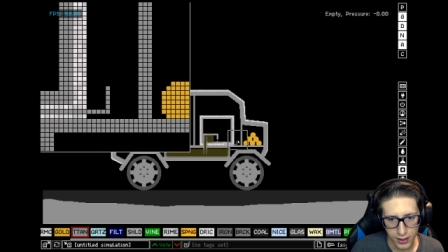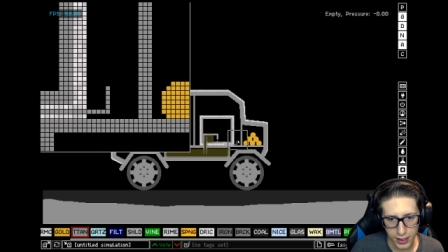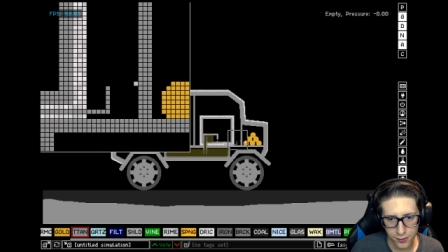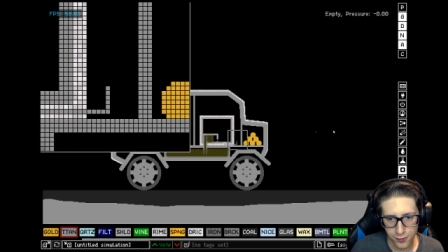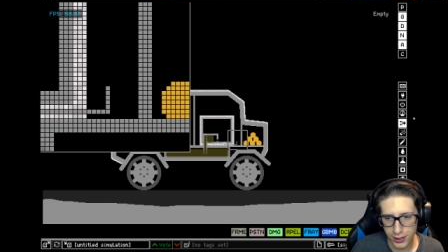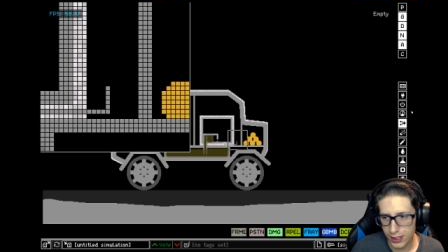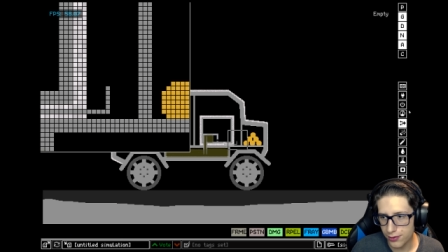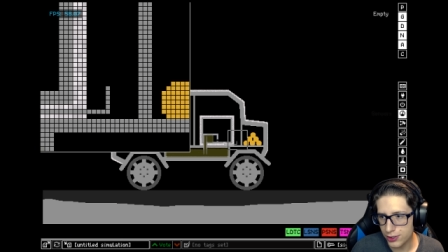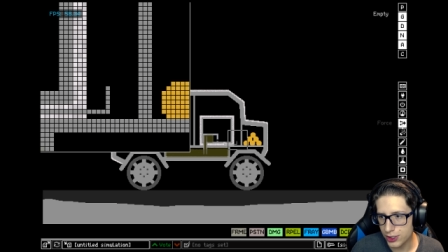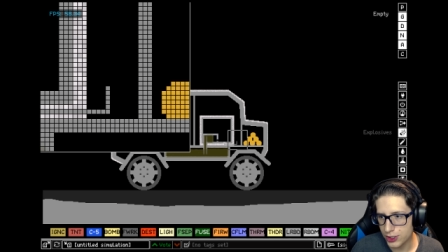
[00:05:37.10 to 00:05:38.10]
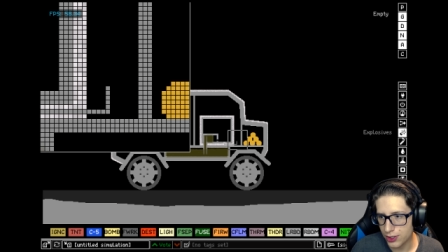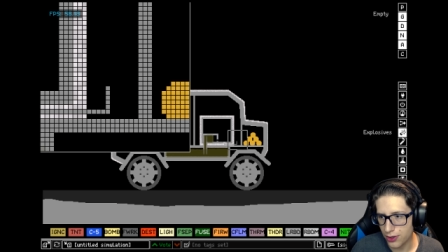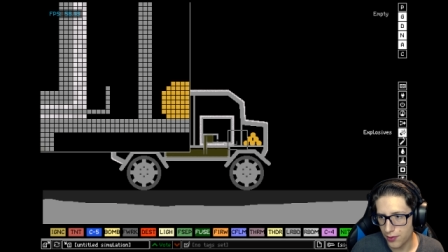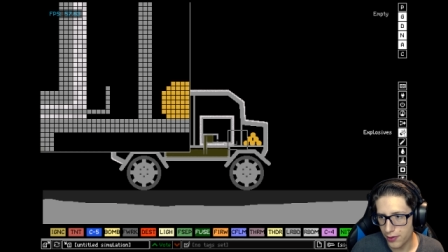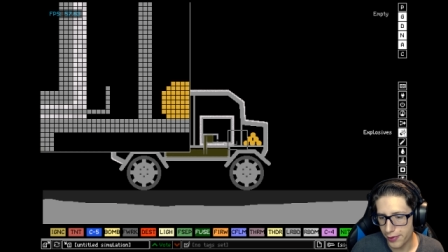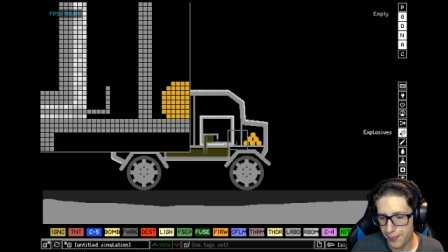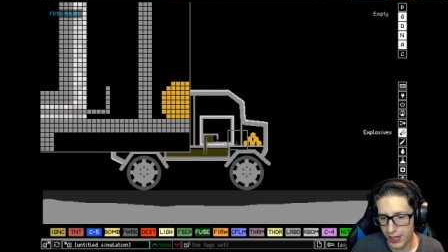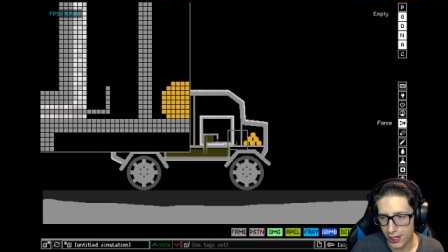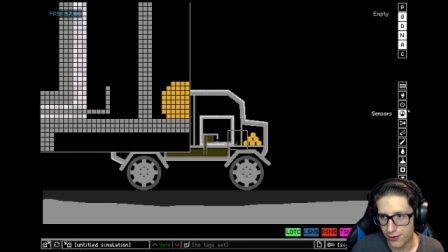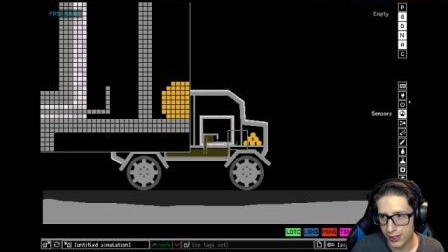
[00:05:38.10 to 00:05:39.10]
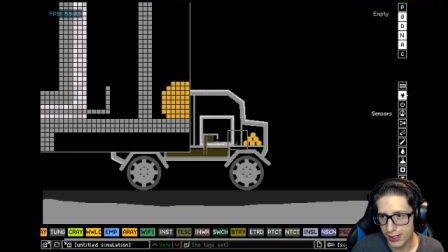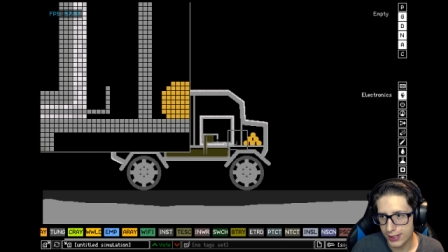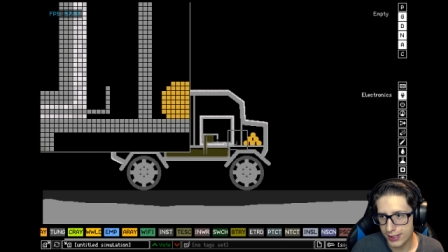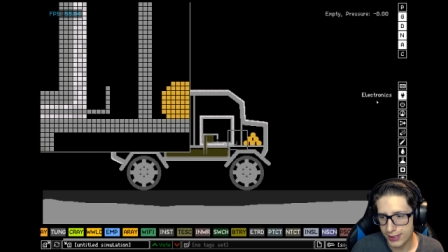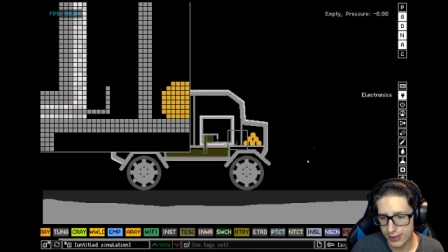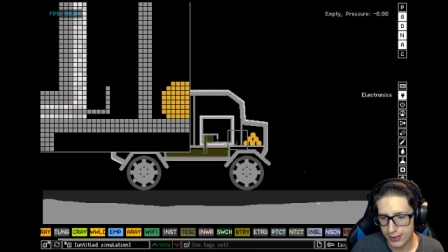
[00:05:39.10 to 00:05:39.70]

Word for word: And for now, we'll just throw a battery on it.